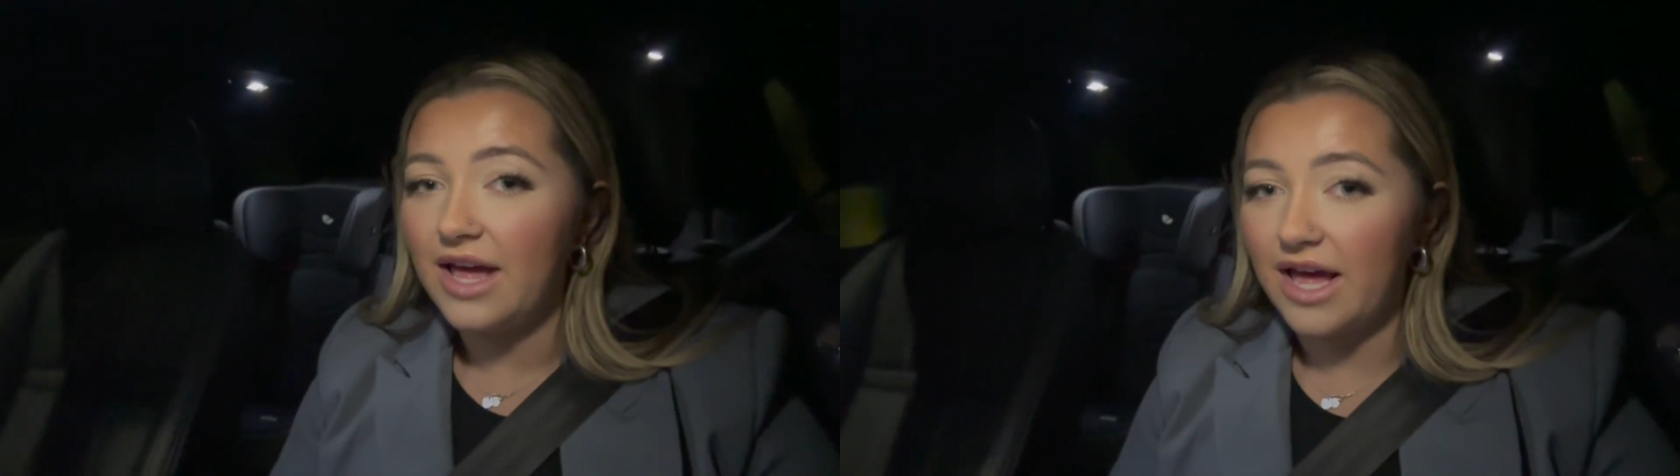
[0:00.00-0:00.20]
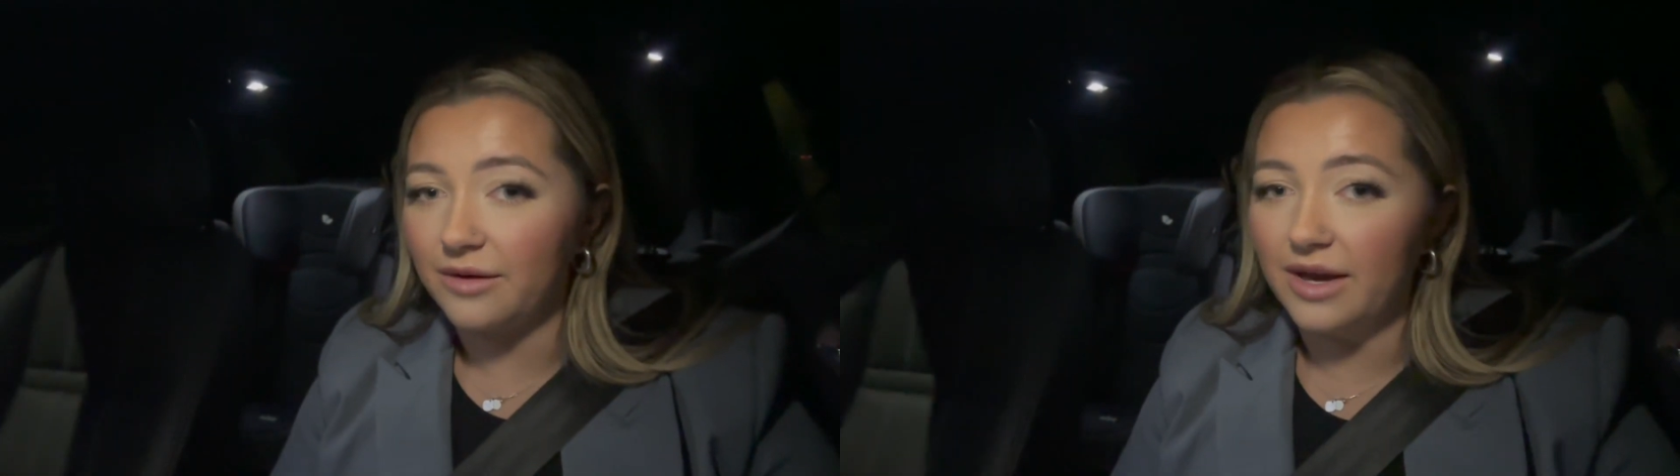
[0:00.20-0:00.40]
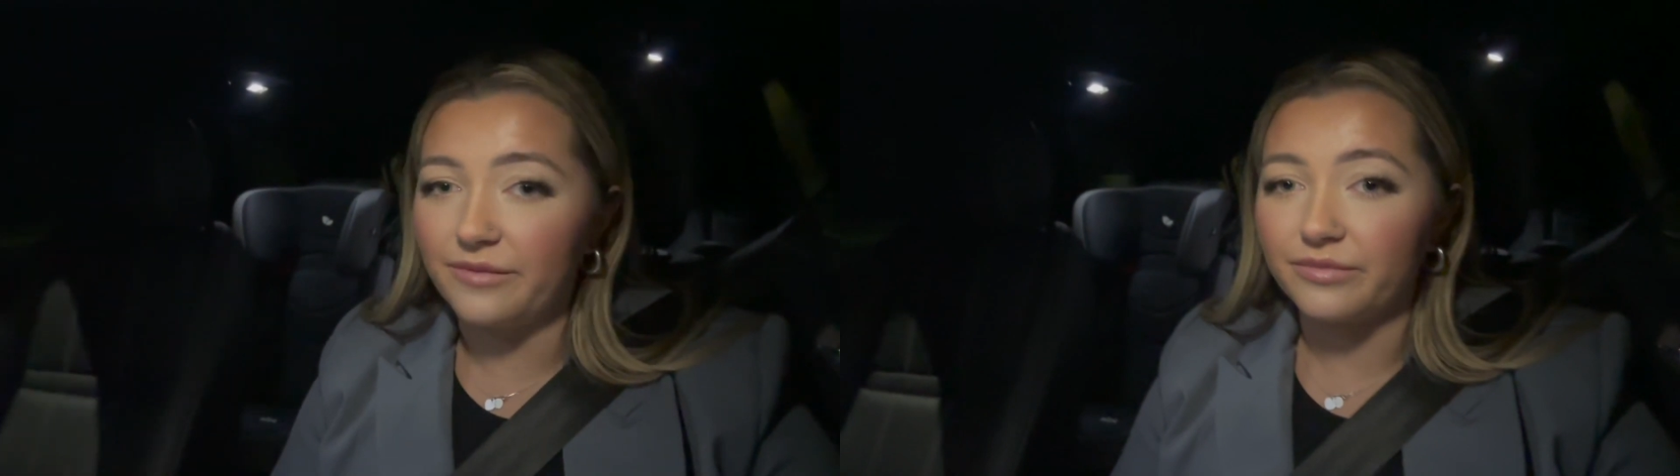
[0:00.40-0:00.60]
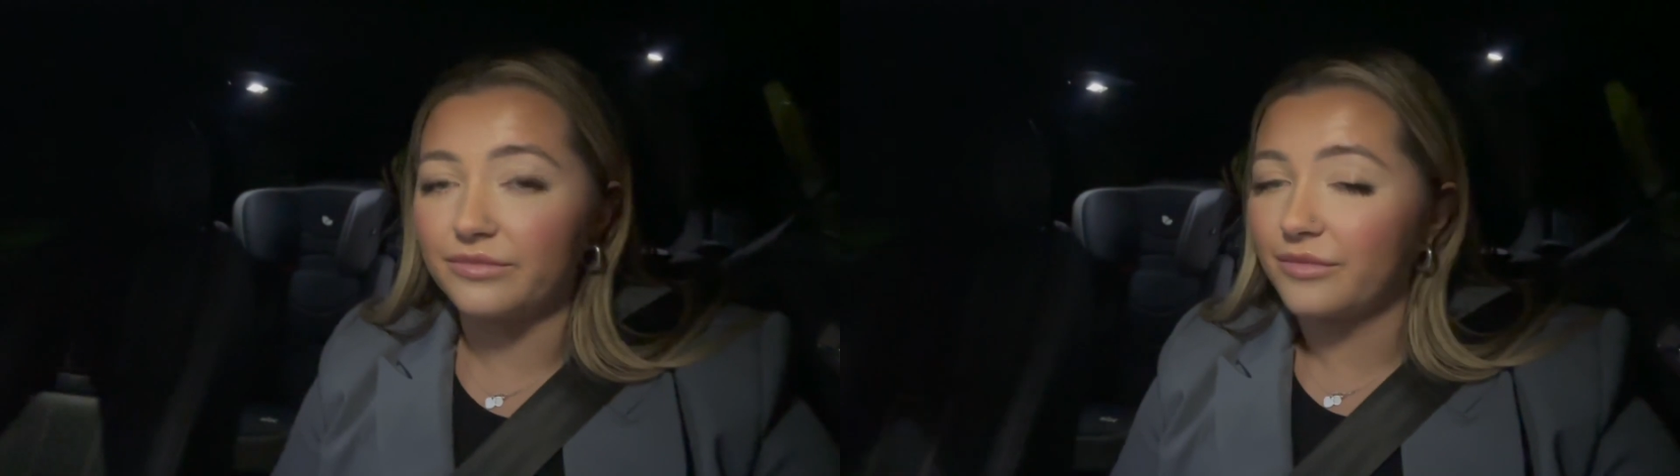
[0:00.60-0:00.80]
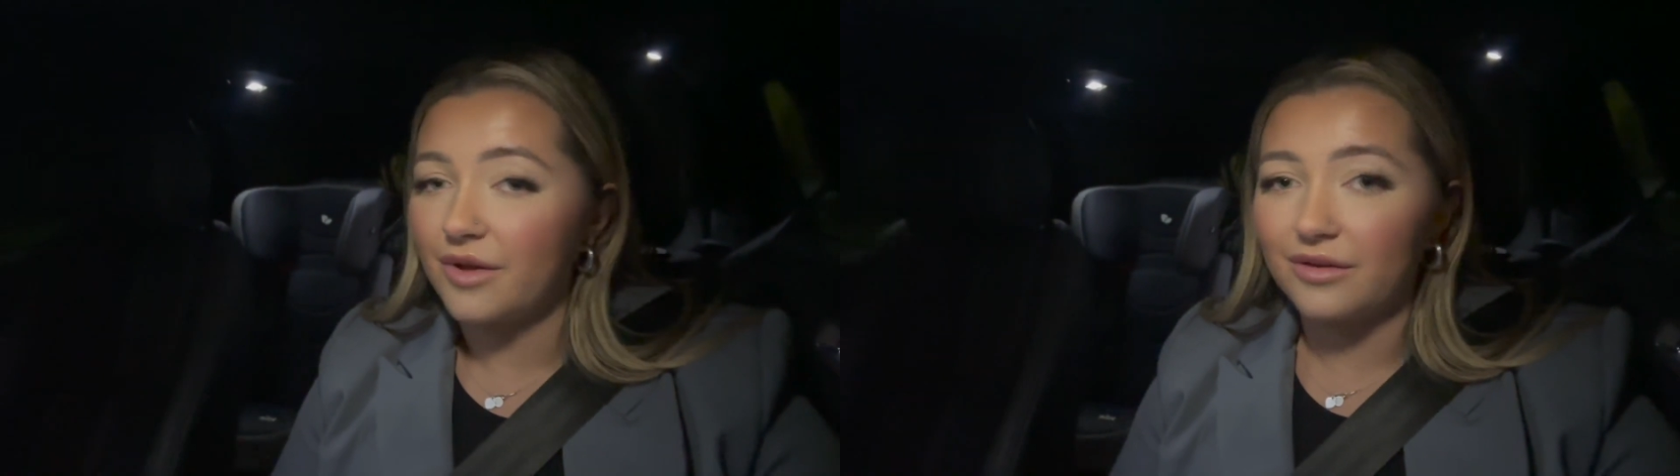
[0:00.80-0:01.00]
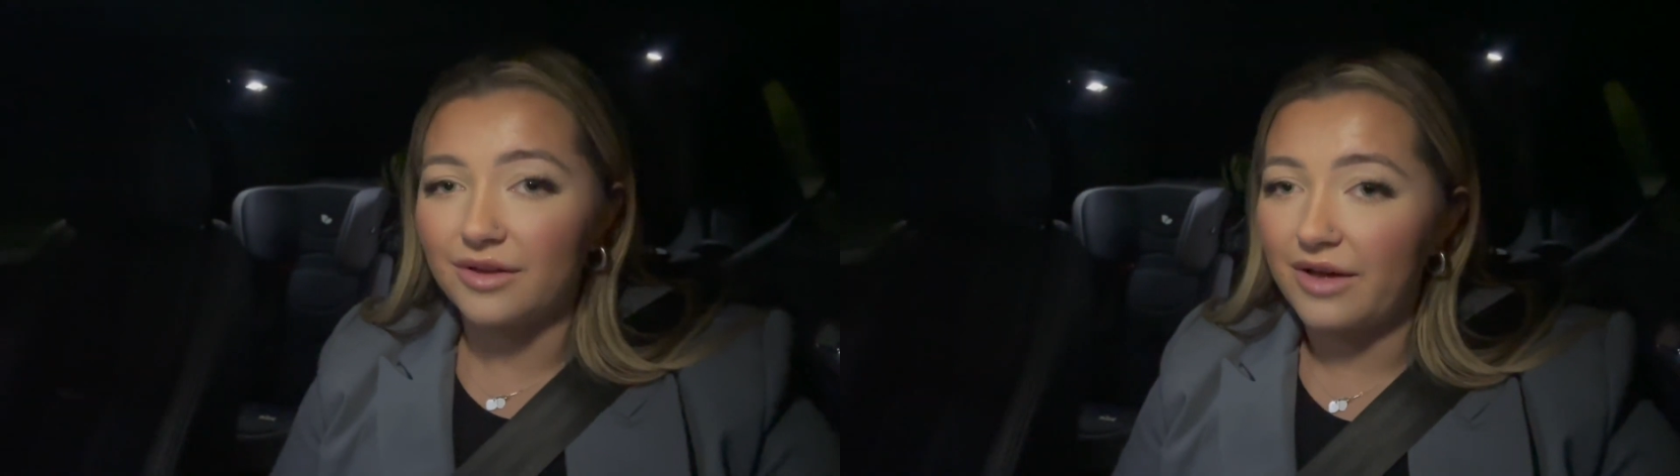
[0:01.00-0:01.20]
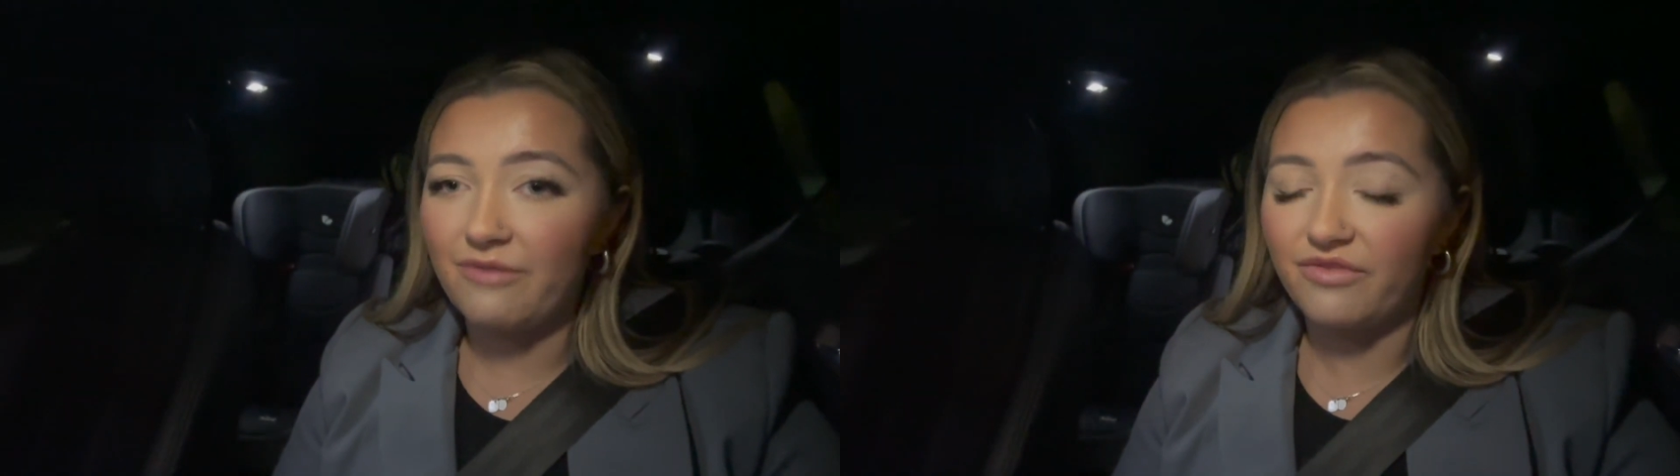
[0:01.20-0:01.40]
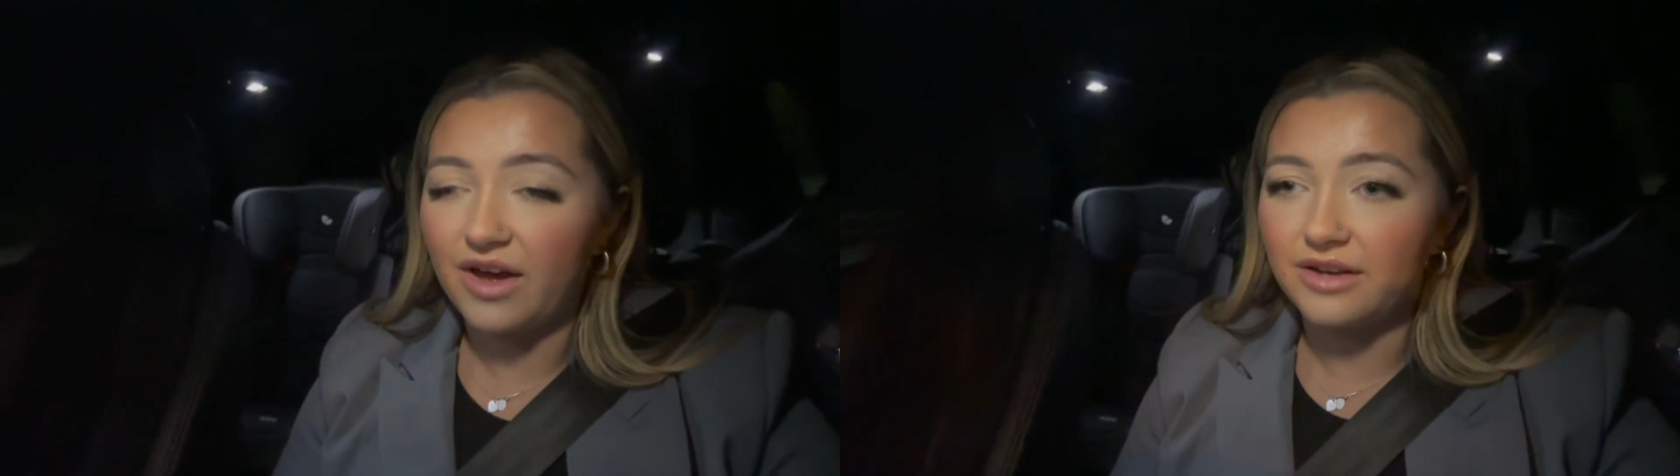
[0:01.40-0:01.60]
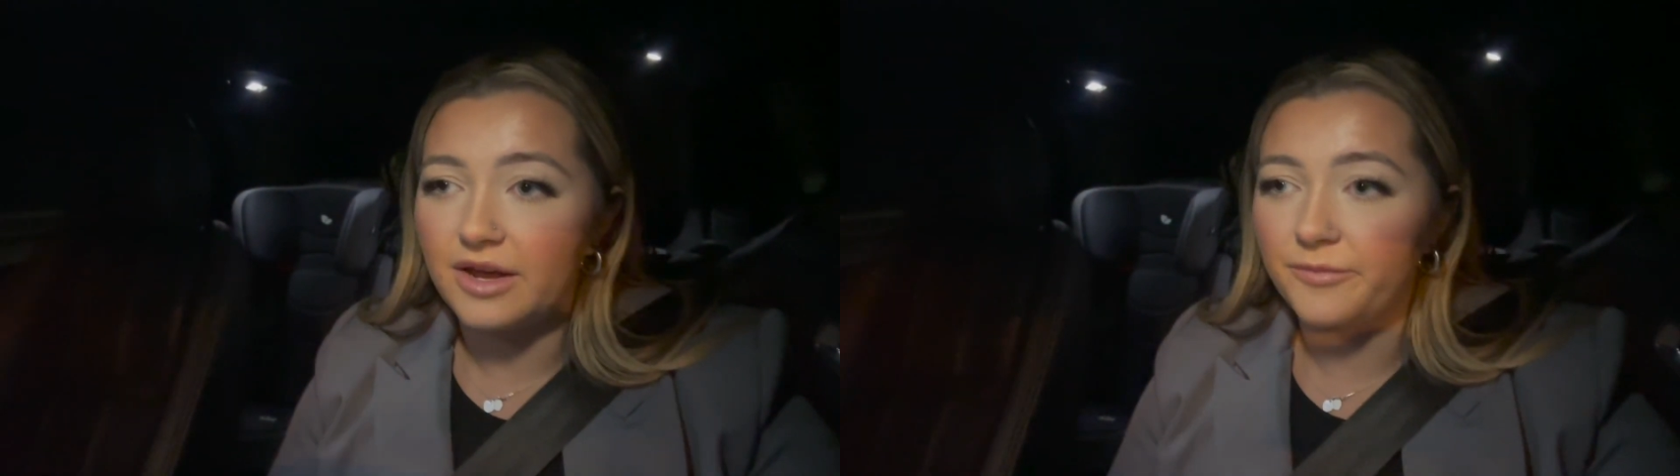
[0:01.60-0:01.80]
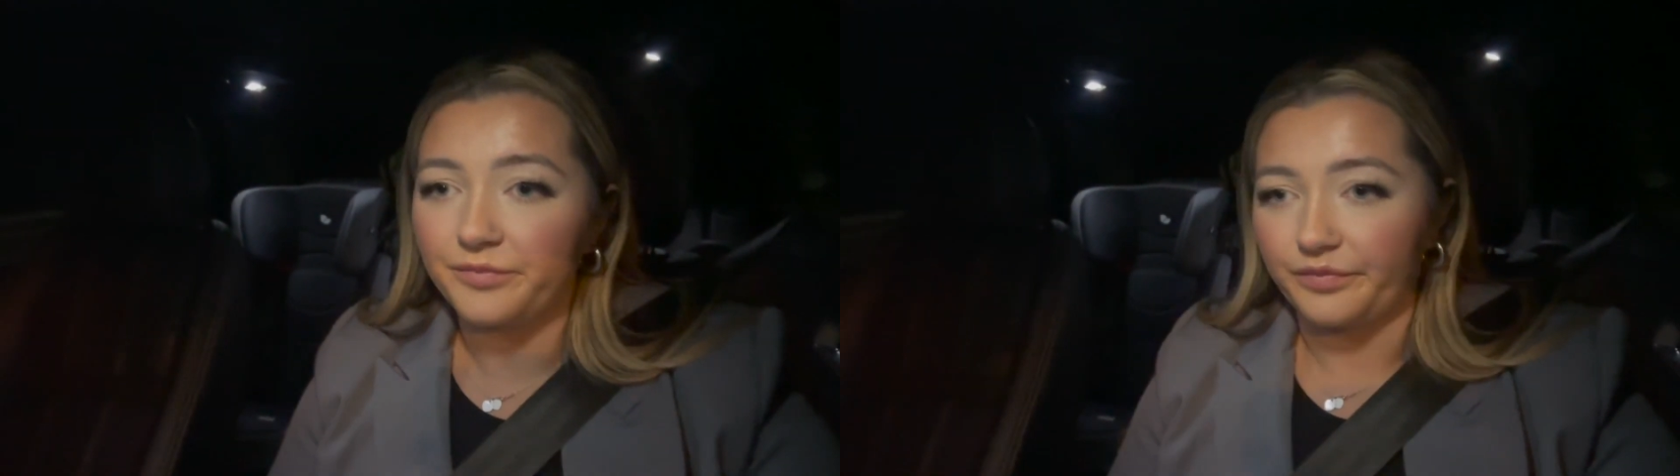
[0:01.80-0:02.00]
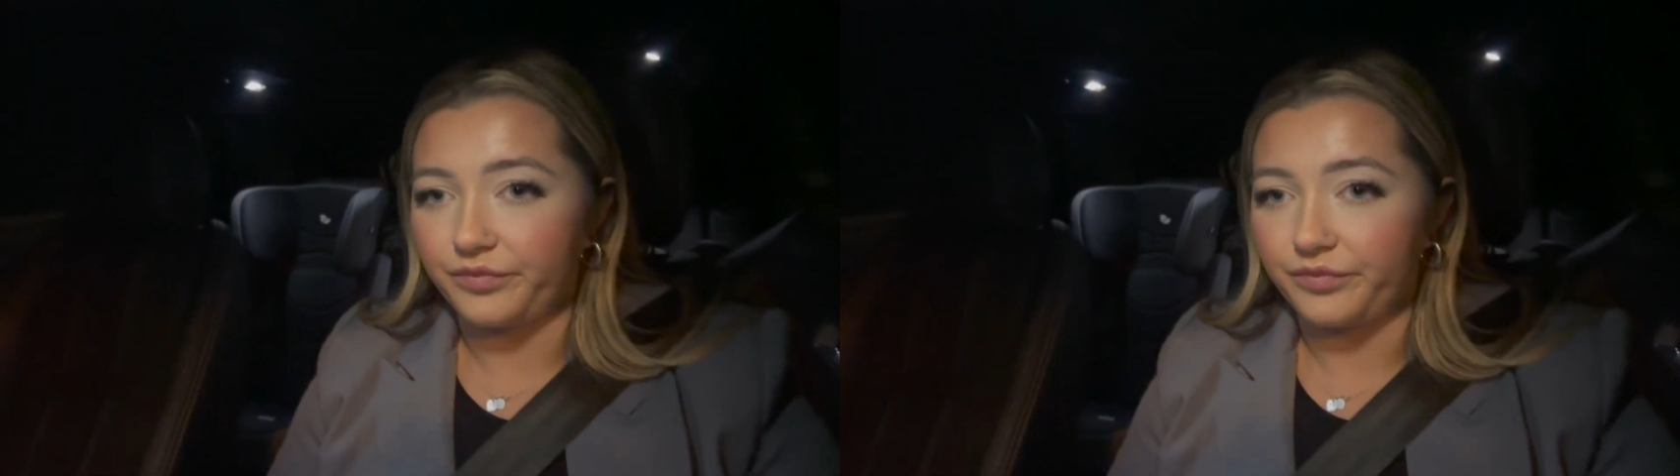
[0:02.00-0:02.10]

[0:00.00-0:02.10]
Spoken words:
Anyway, I'm fine now.